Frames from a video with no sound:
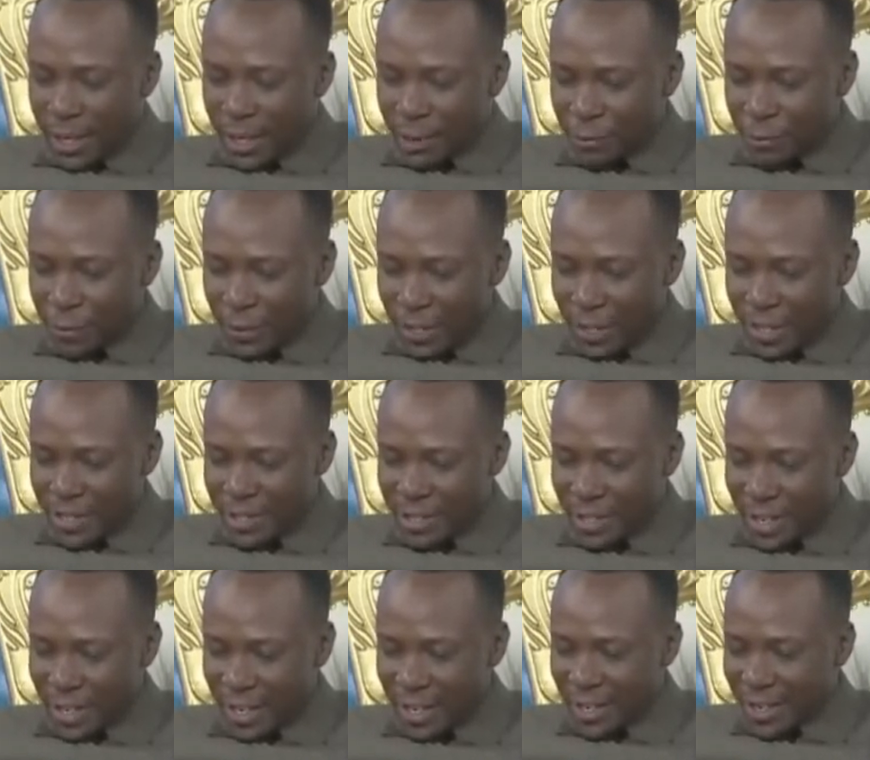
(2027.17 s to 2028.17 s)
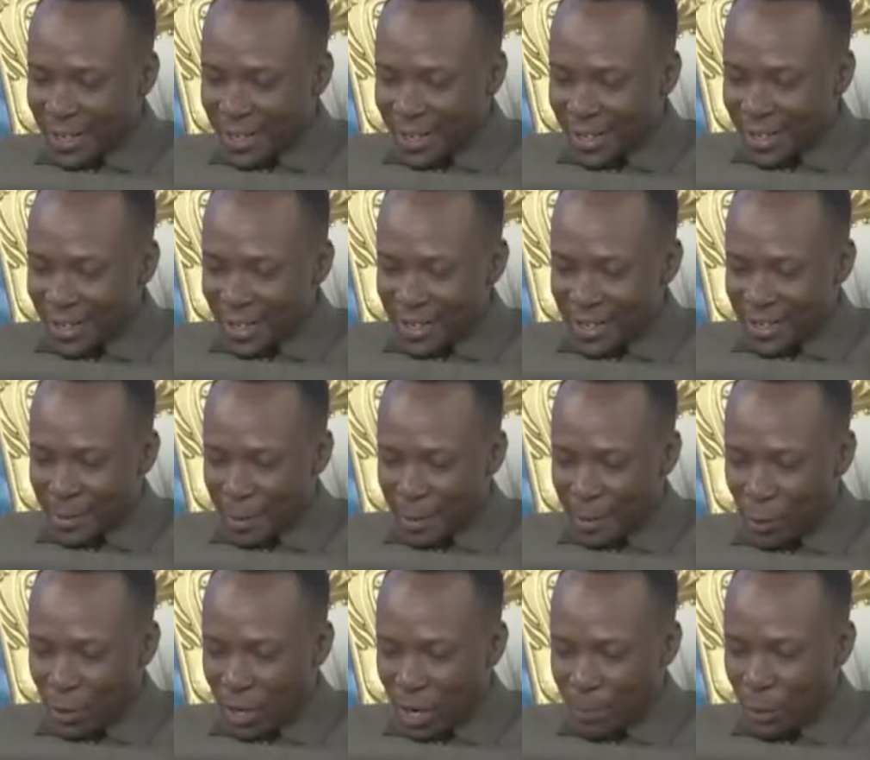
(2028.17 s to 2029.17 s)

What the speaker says: Felista anasema what a